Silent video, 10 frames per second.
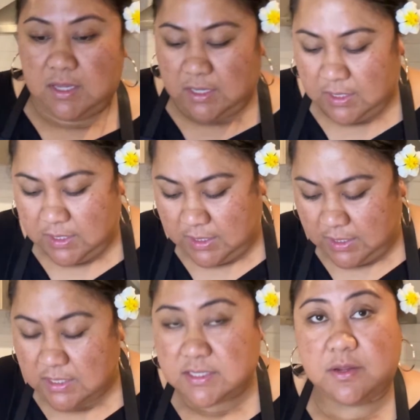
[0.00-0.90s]
Okay,
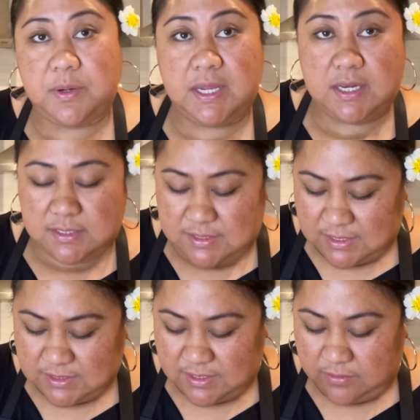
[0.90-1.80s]
let's go ahead and
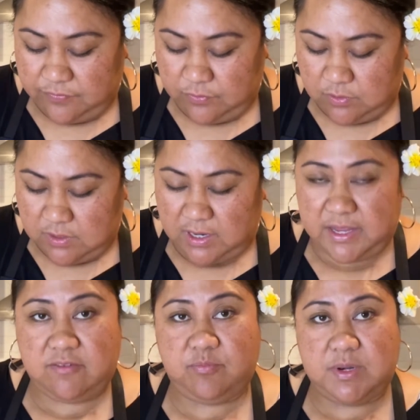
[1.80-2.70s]
taste our food. I
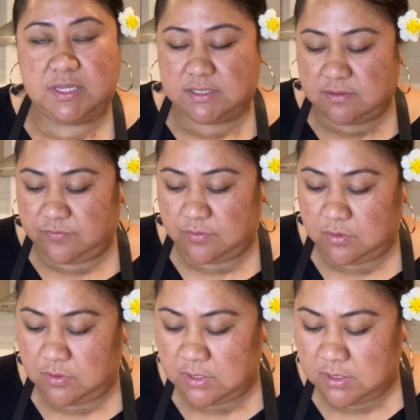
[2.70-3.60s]
have blessed the
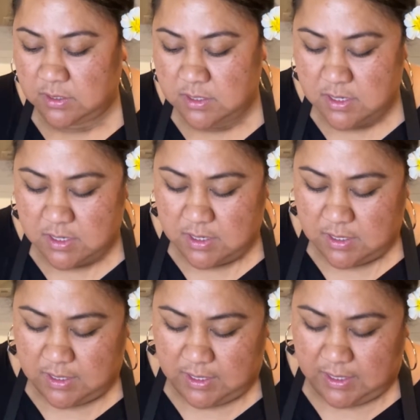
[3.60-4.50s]
food,
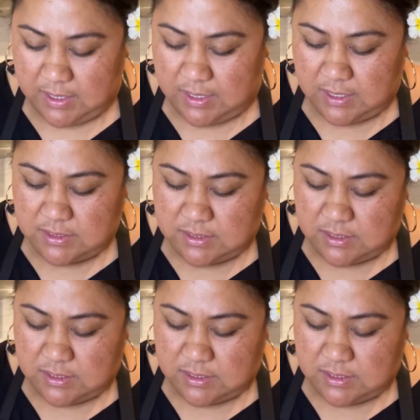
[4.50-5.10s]
and